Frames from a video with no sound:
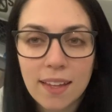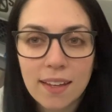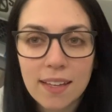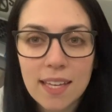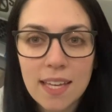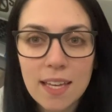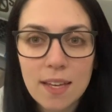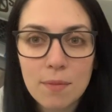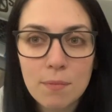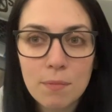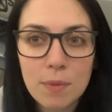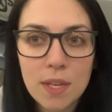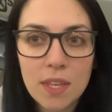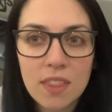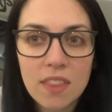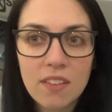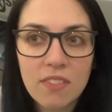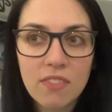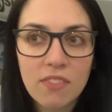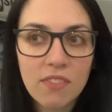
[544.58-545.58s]
lucky and be
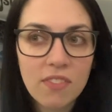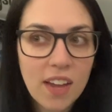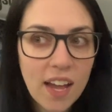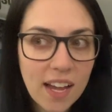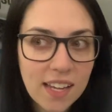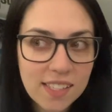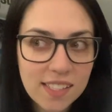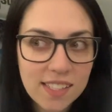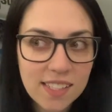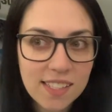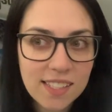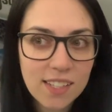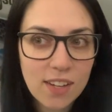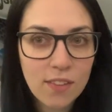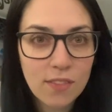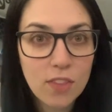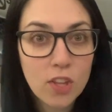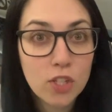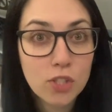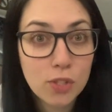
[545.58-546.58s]
the fastest
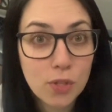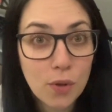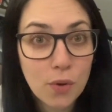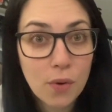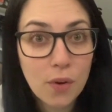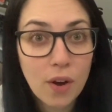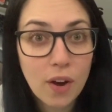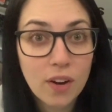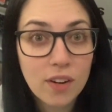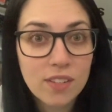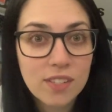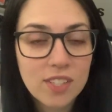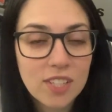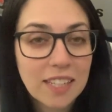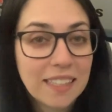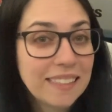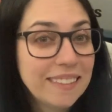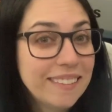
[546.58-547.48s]
of the slow cars.